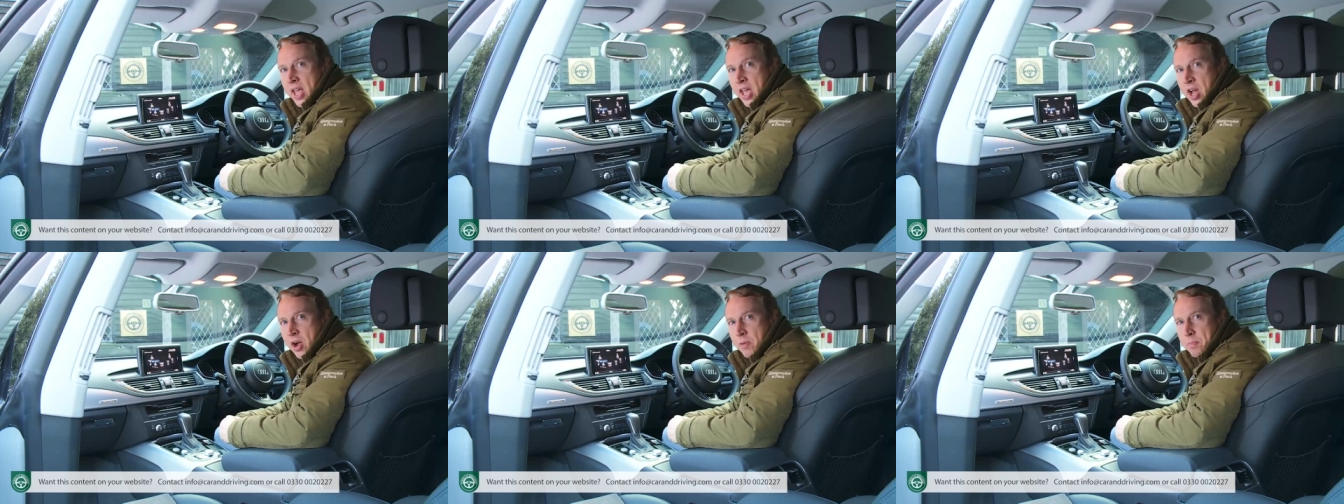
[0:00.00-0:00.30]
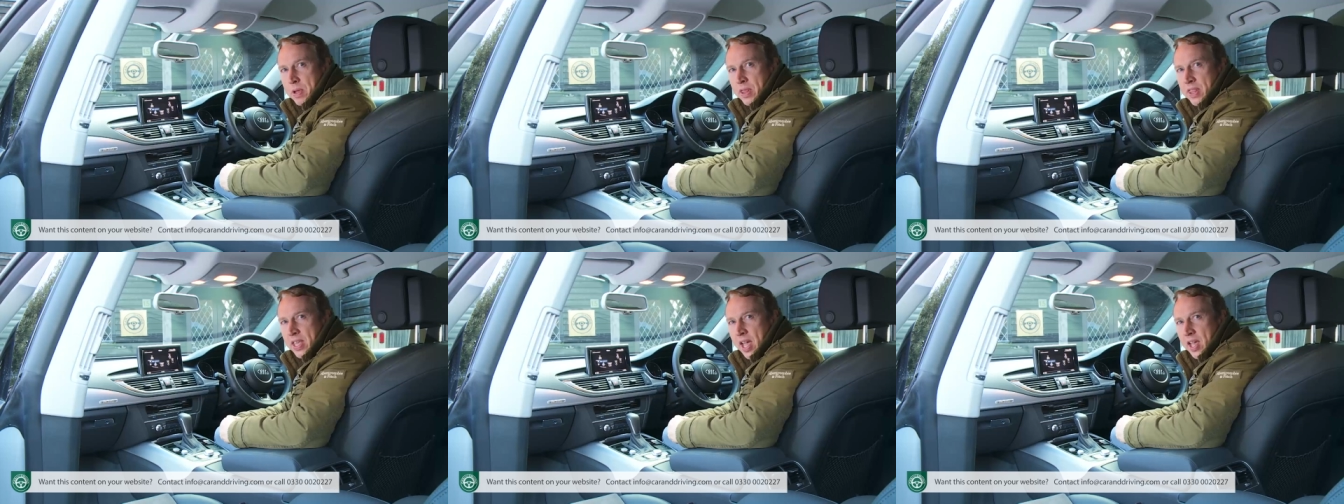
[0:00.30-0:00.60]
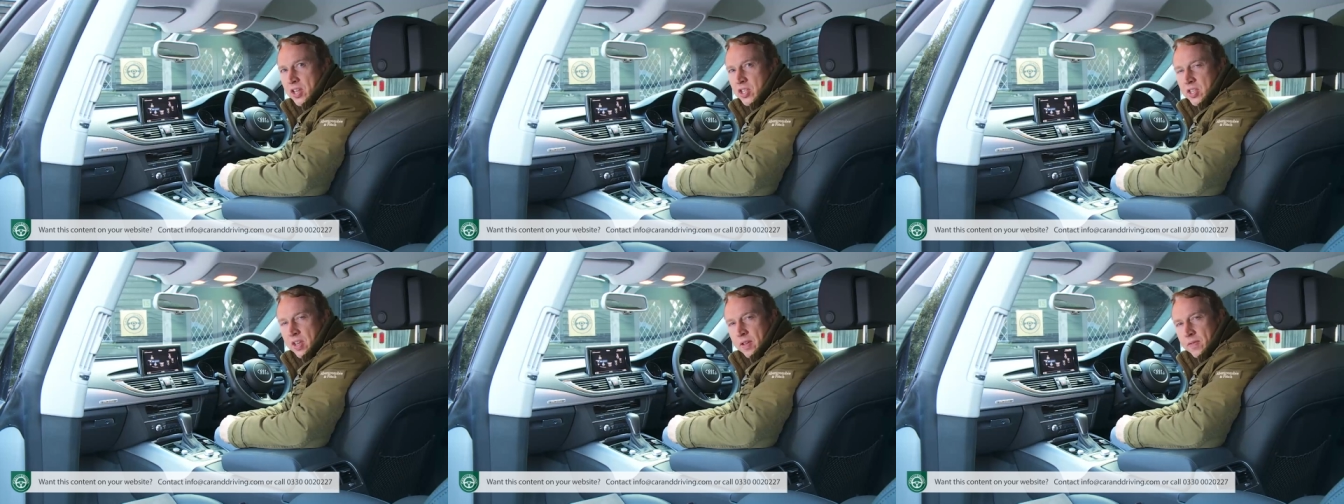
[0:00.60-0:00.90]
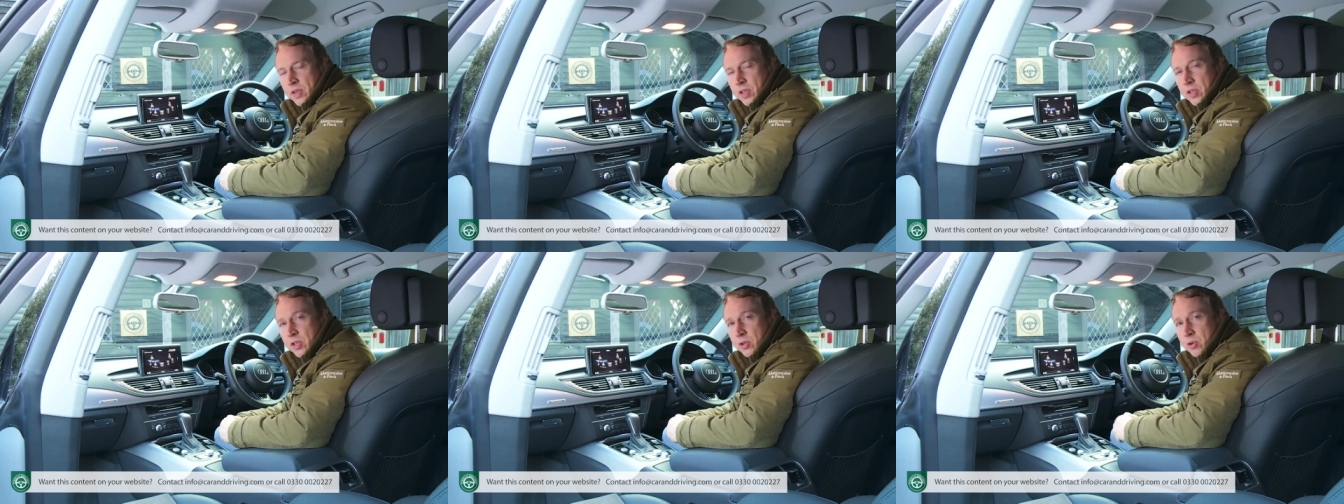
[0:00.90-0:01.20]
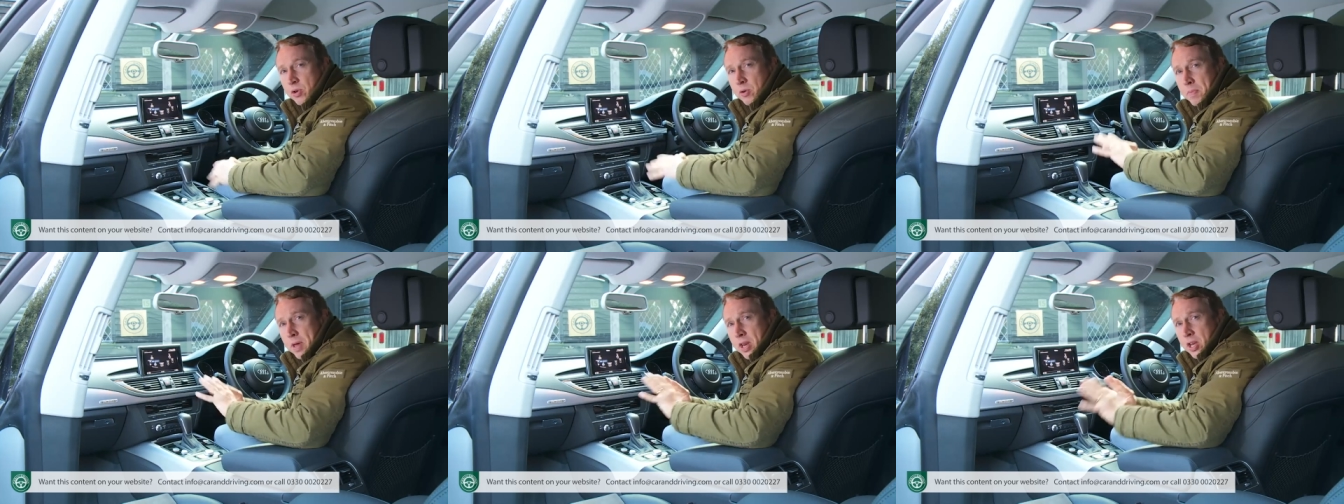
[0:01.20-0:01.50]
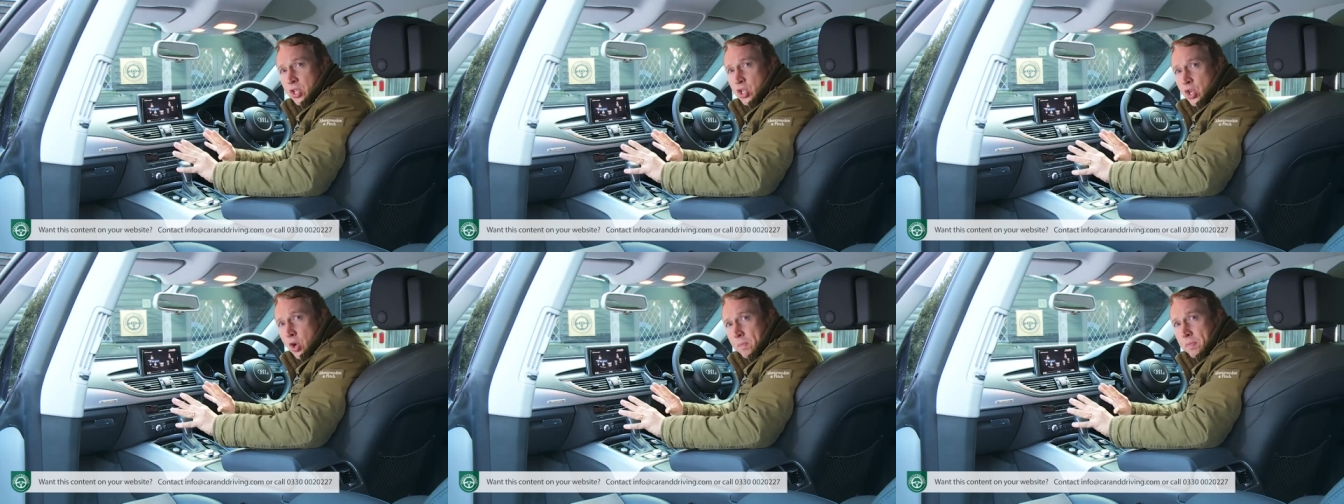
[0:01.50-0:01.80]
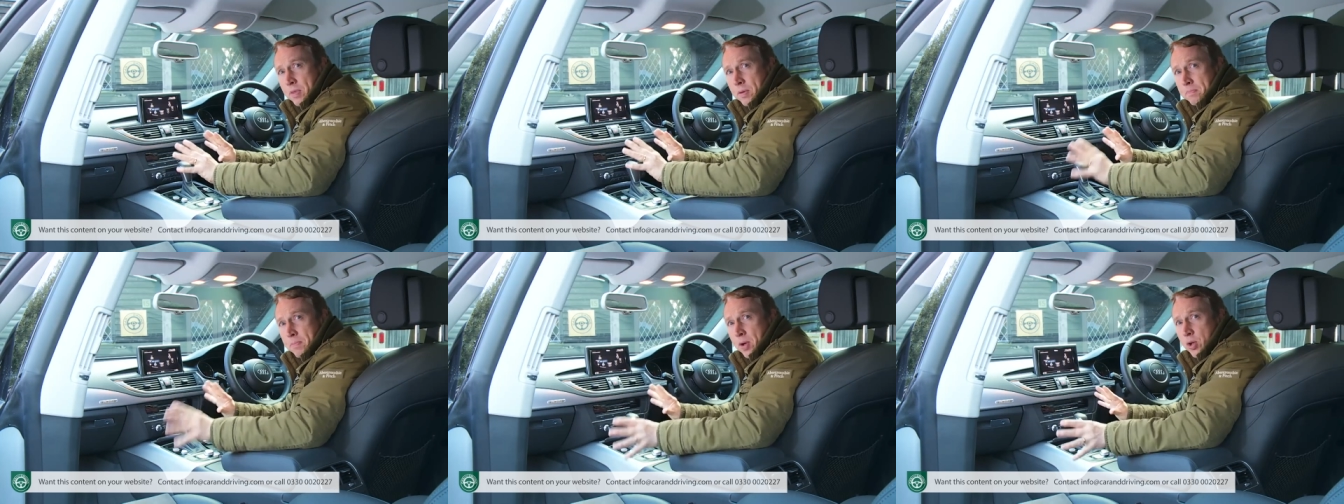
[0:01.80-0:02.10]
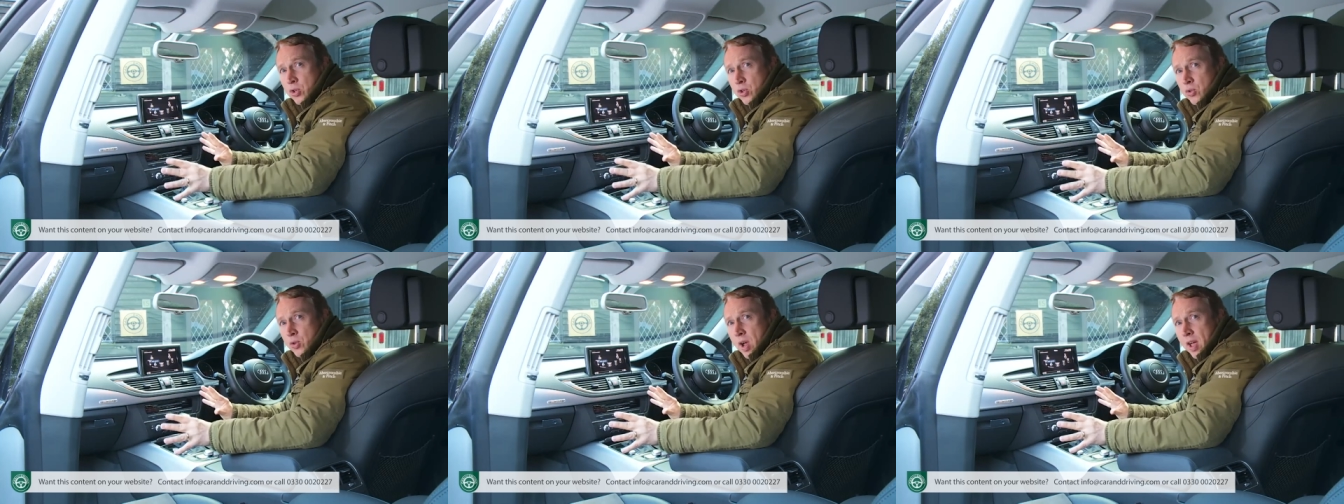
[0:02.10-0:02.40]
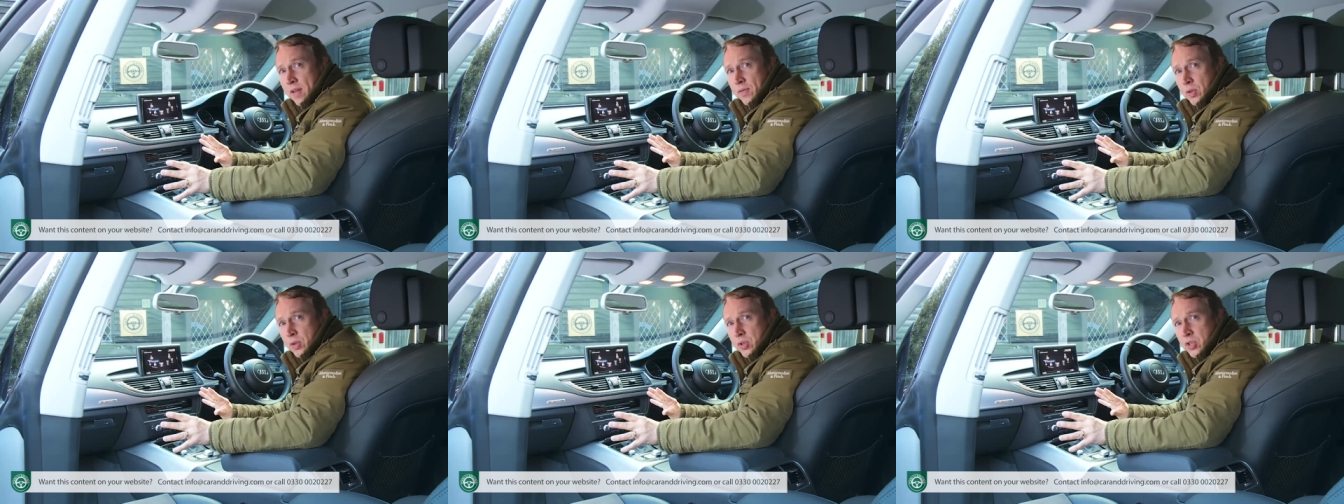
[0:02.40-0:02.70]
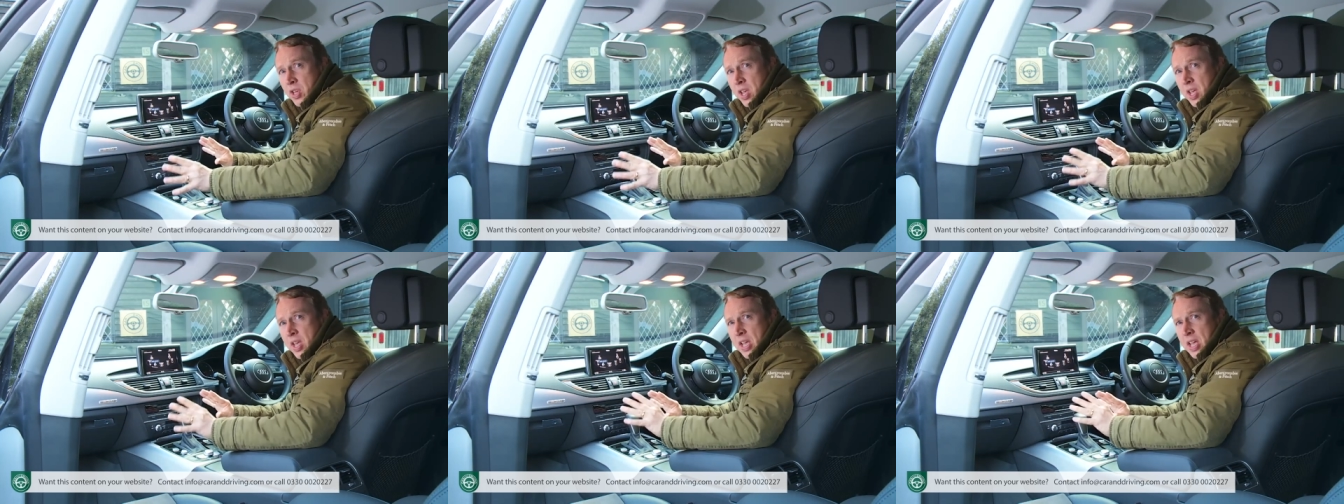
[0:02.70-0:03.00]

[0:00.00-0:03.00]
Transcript: helping the A7 do a better job than most rivals